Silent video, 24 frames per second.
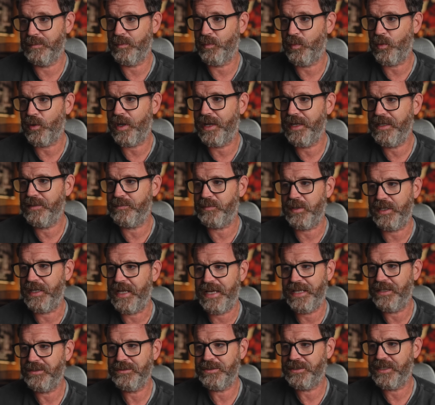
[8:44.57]
Bright but
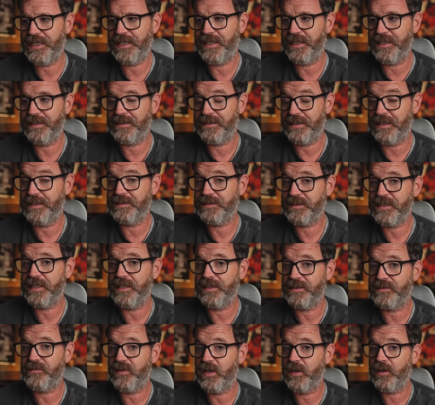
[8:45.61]
energetic. I'd say
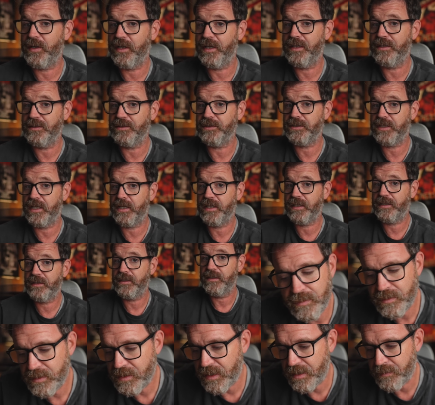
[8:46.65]
it's very energetic.
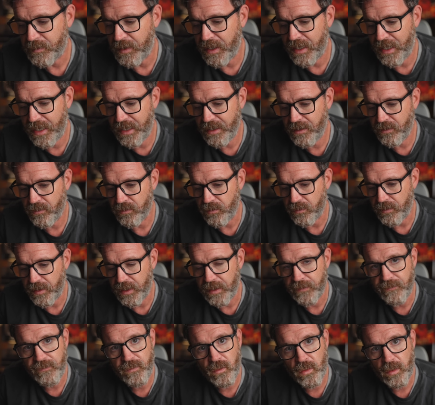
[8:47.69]
It's like my eight-year-old
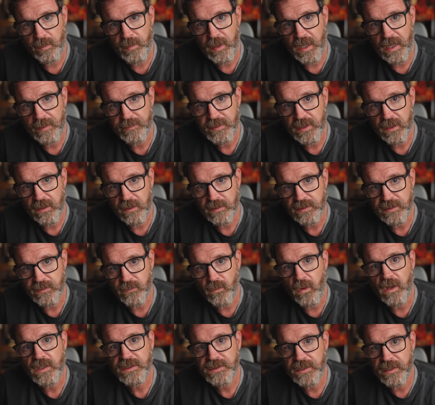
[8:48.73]
had four Pop-Tarts and
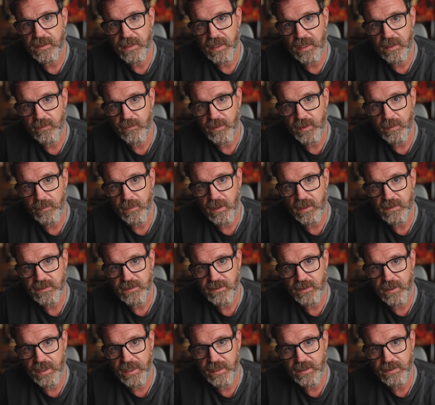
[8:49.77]
washed it down with a
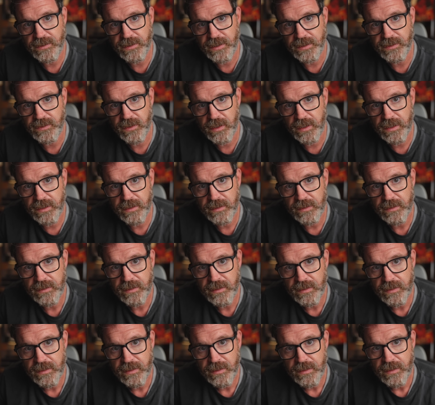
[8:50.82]
Monster Energy drink.
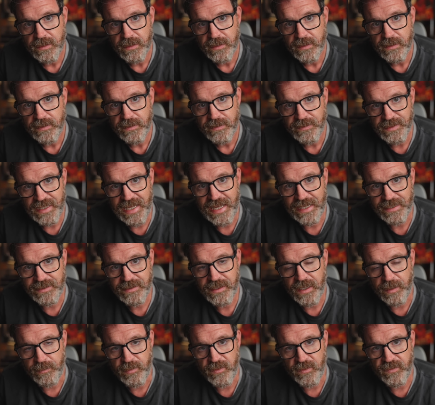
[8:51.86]
That
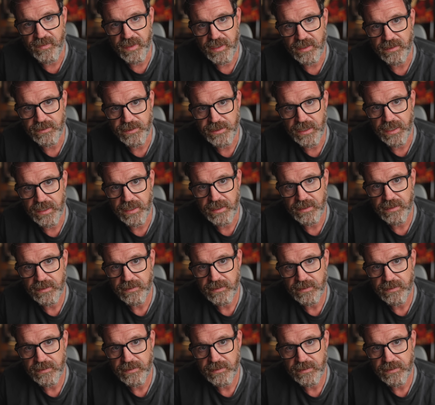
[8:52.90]
type of energetic.